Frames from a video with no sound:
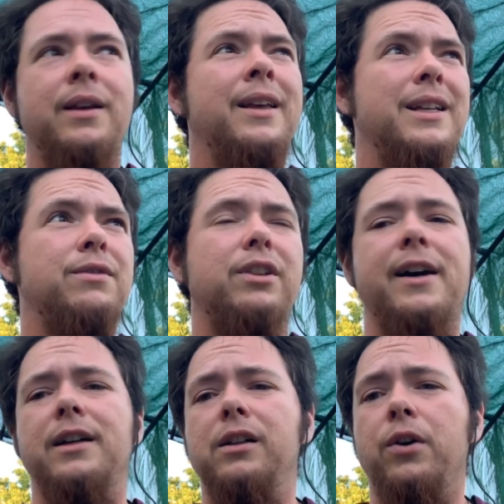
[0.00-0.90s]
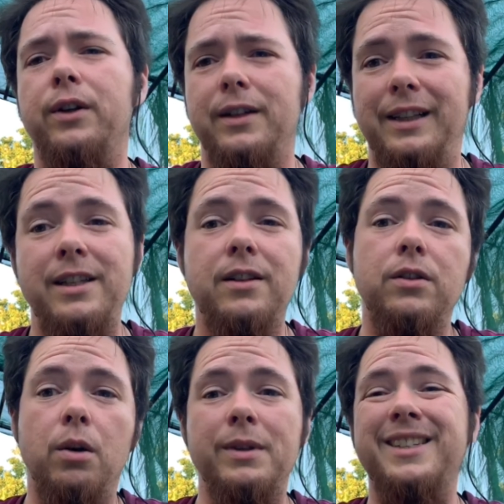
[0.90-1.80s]
It's fly o'clock. At least it's
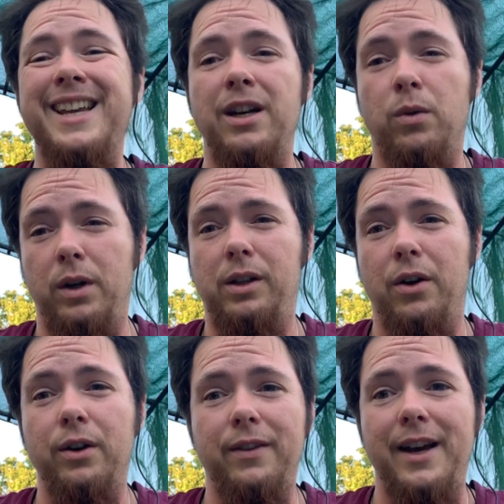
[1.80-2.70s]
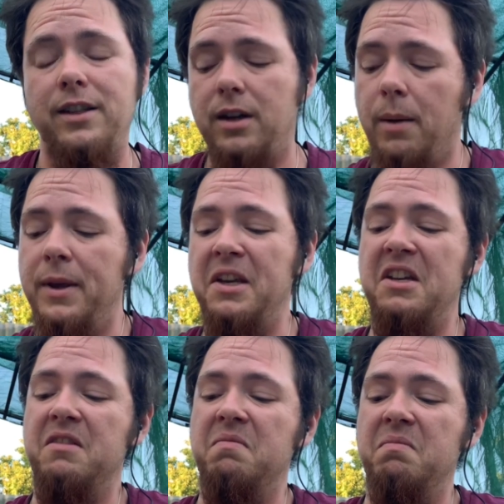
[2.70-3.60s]
not mosquito o'clock. That's coming
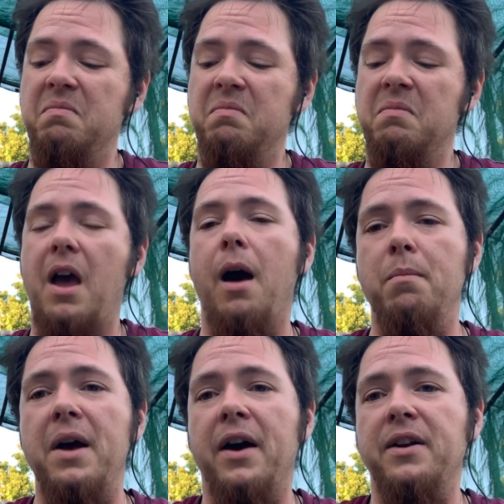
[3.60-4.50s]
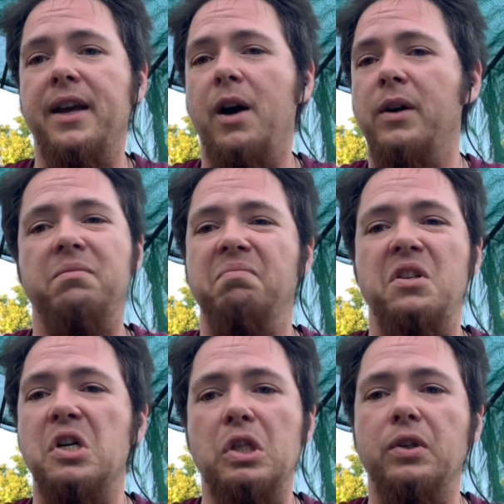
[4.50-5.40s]
in about an hour.
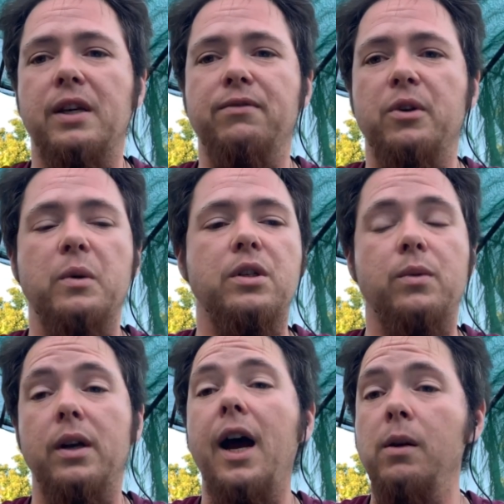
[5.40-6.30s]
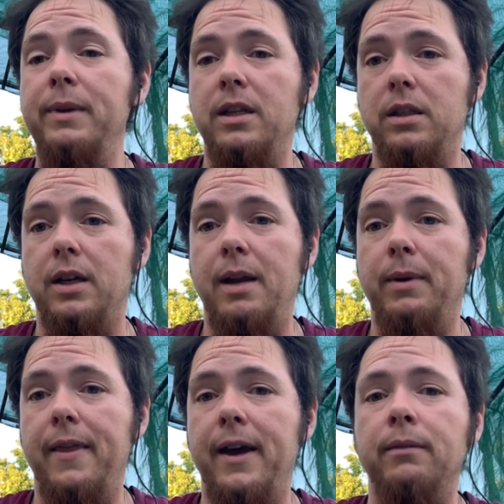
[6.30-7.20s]
Not looking forward to it. I'll be inside
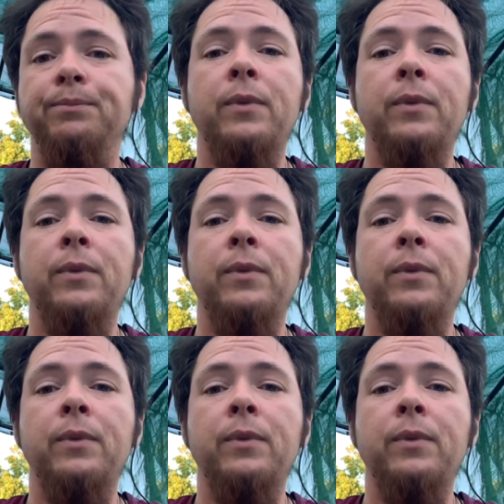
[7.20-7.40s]
by then.